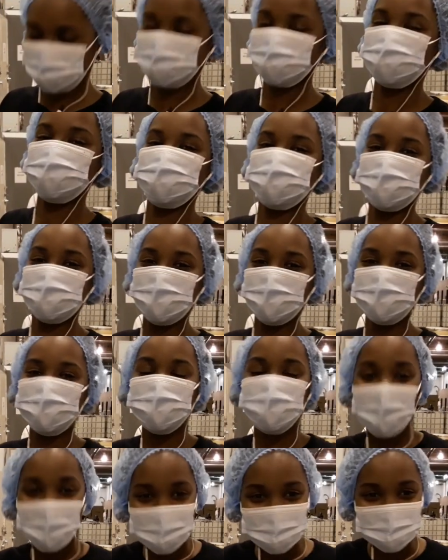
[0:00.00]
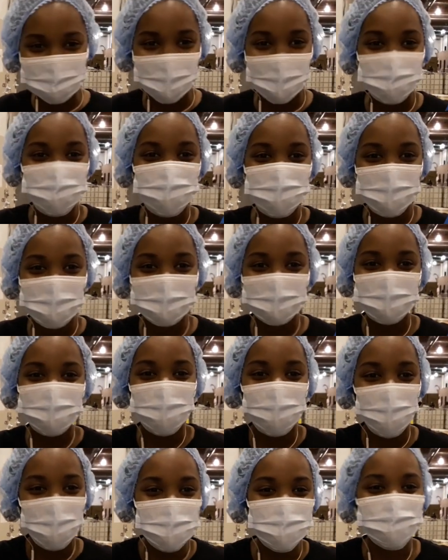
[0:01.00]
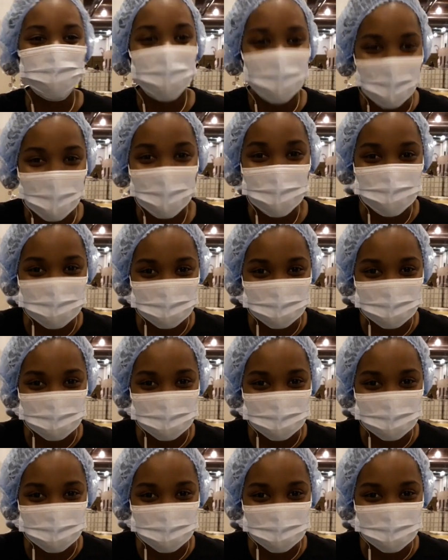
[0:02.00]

paycheck? Yes, or I not paycheck? on time.